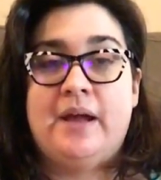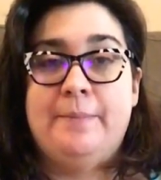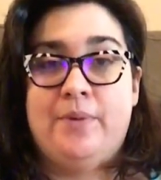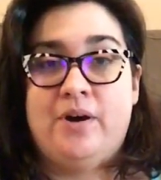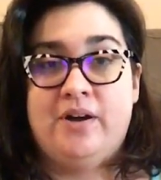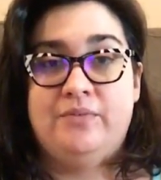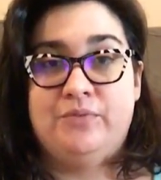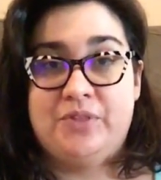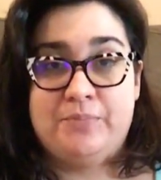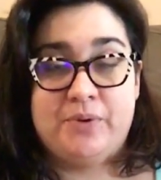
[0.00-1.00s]
I bought
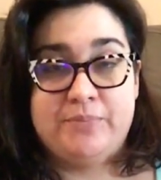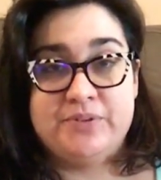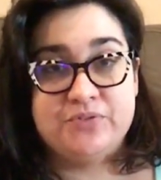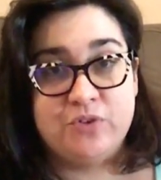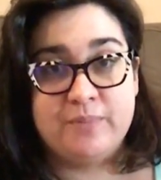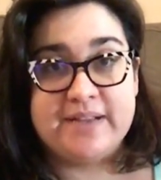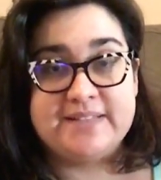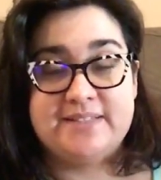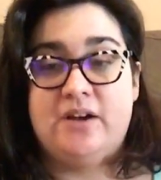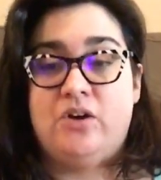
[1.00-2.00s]
with a purpose for
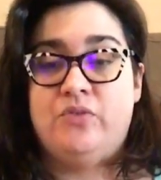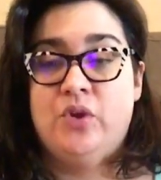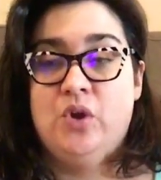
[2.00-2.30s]
myself.